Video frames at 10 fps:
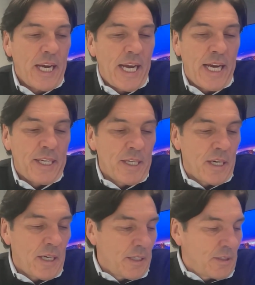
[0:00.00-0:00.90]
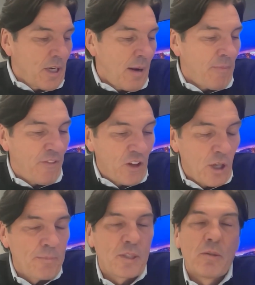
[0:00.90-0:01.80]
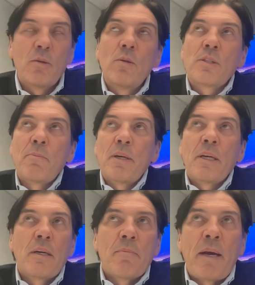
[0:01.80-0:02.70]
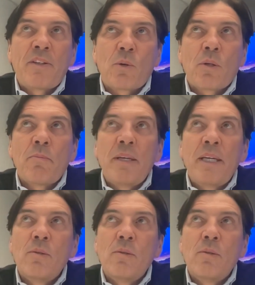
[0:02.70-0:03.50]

And Tom Phillips, who was a big mentor to me,